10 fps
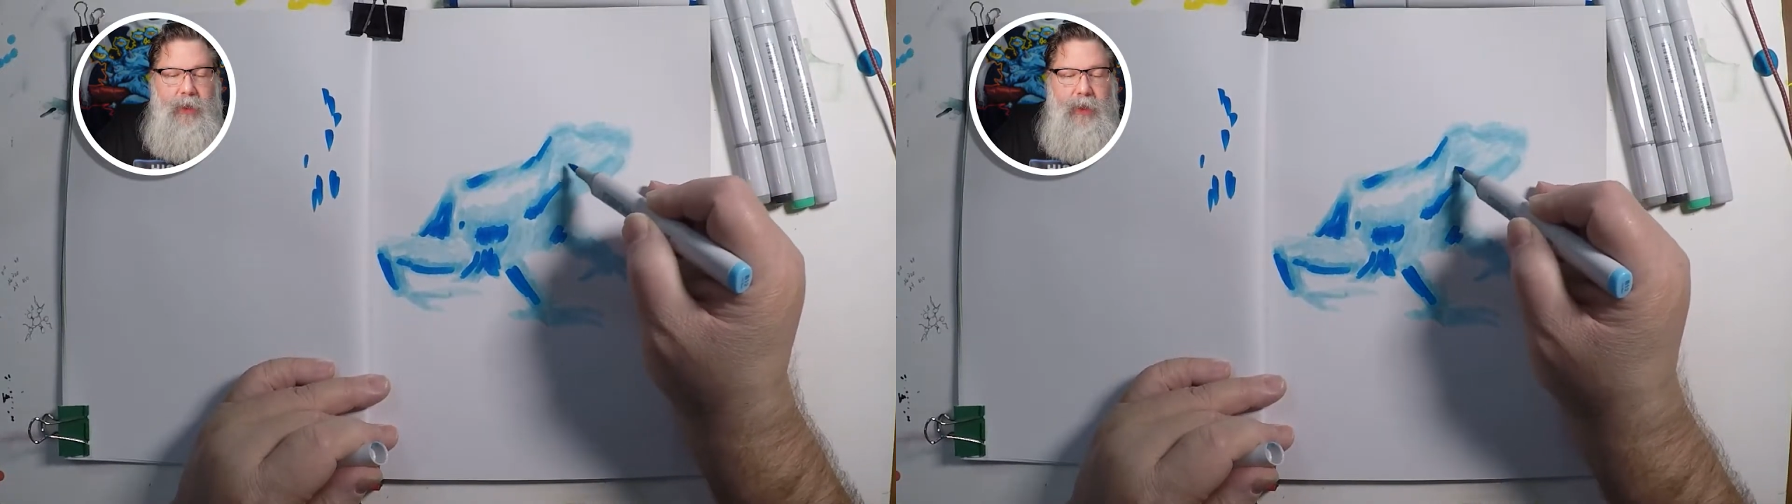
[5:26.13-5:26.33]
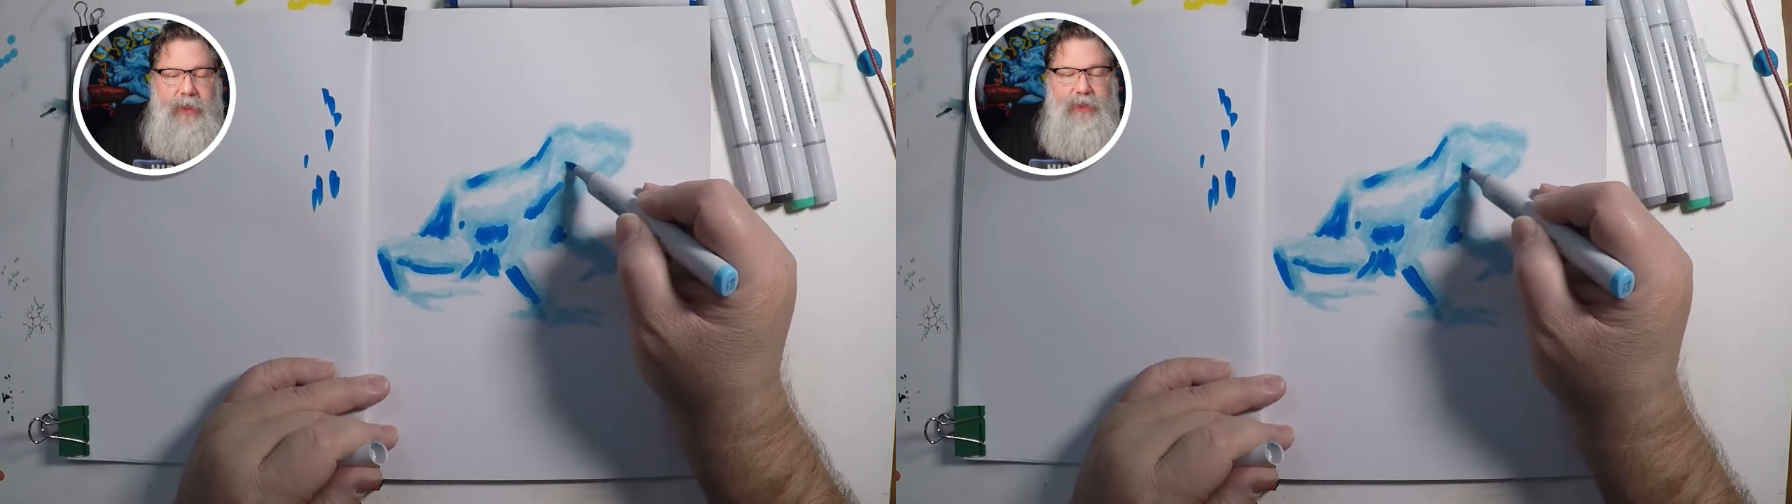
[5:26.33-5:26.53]

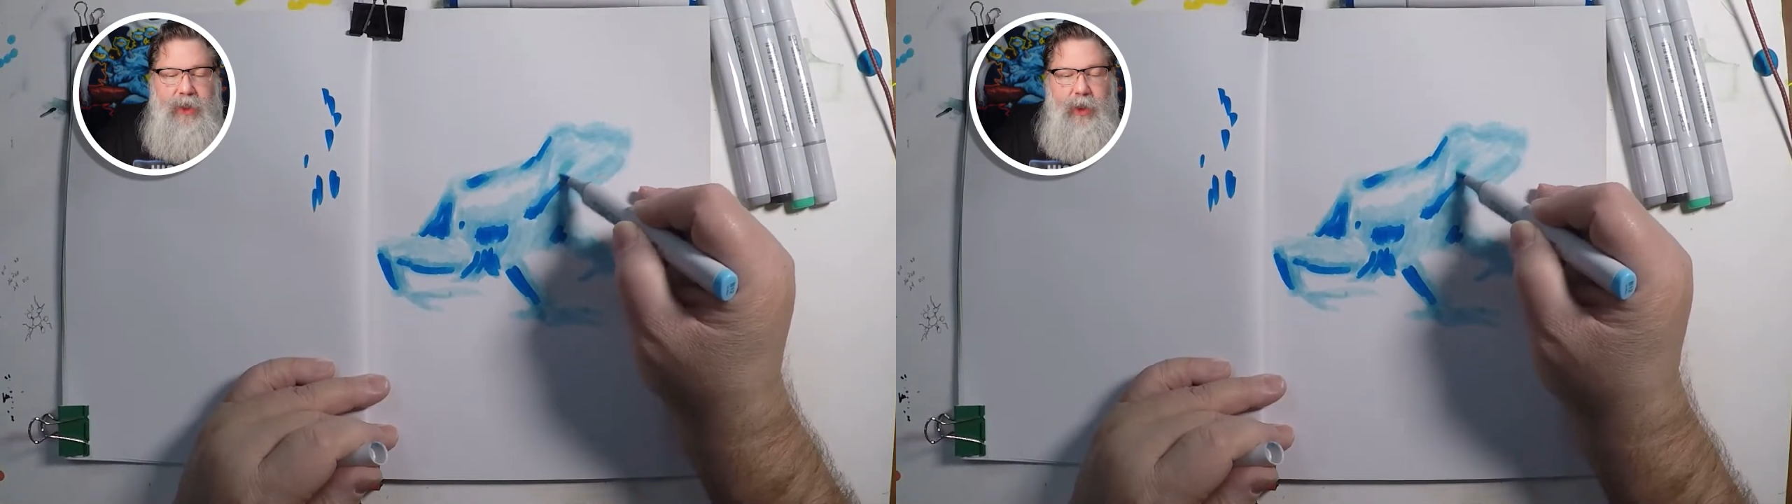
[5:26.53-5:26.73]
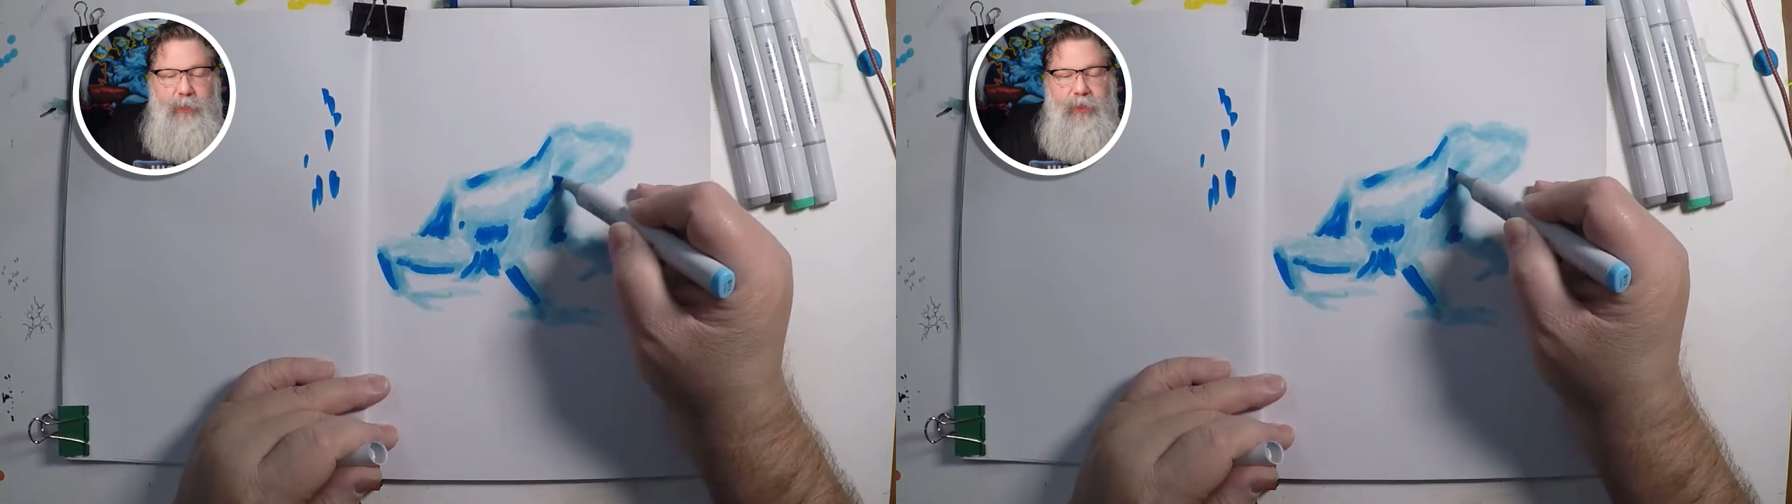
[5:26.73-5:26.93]
It's going to
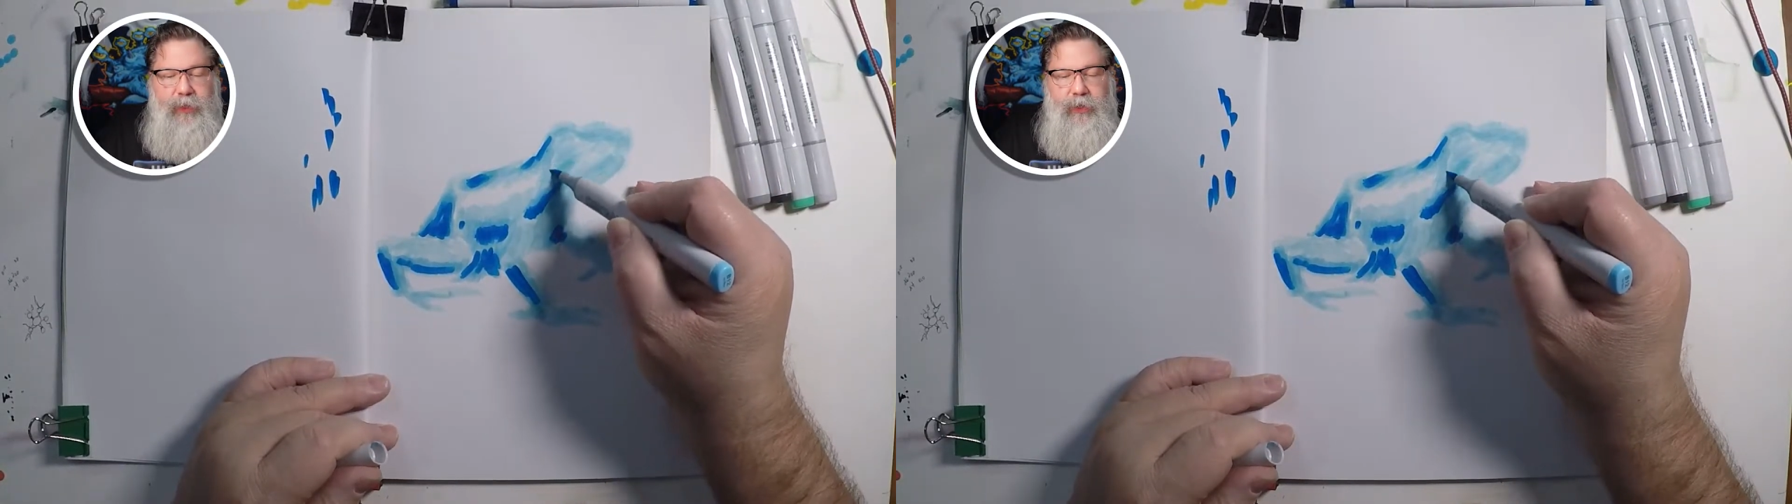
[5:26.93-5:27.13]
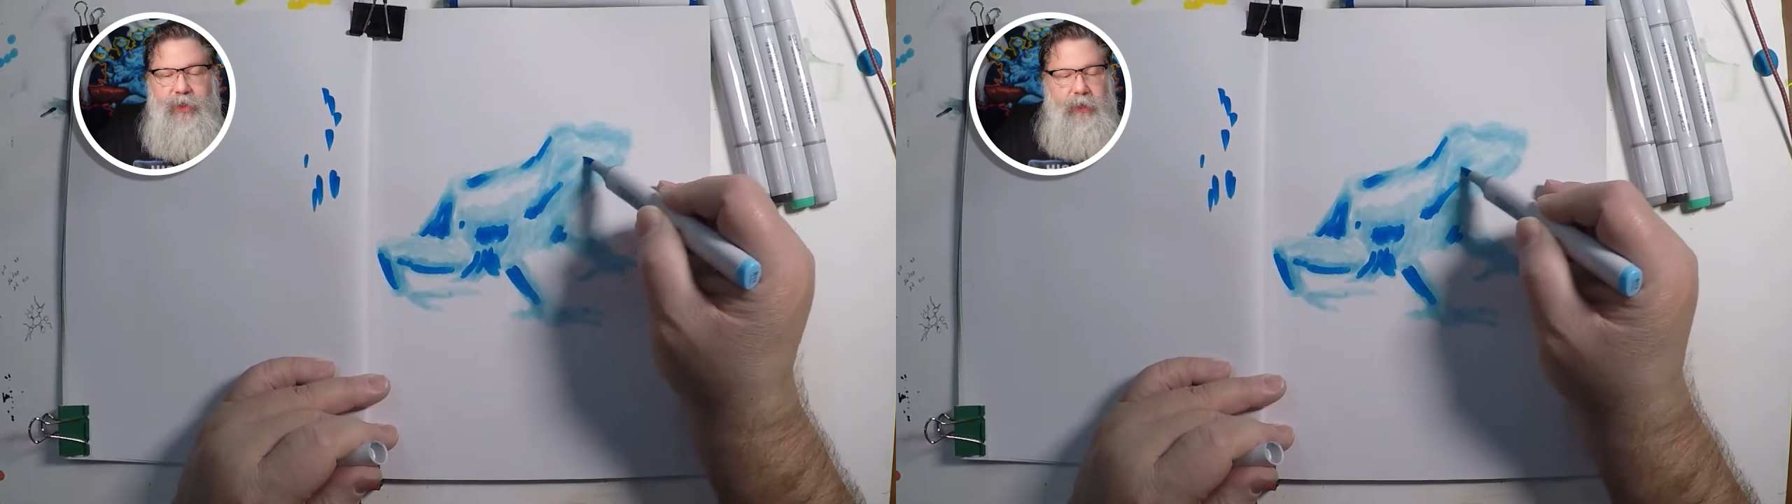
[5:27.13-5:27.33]
help with
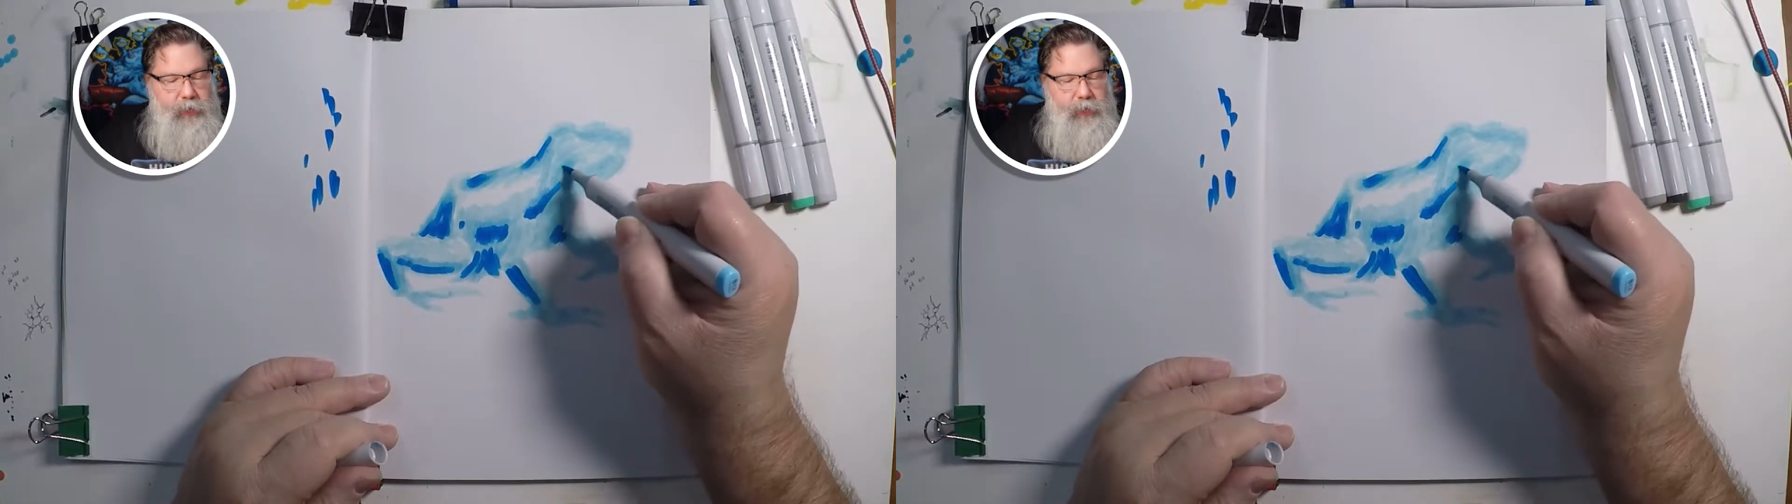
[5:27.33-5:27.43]
your kit.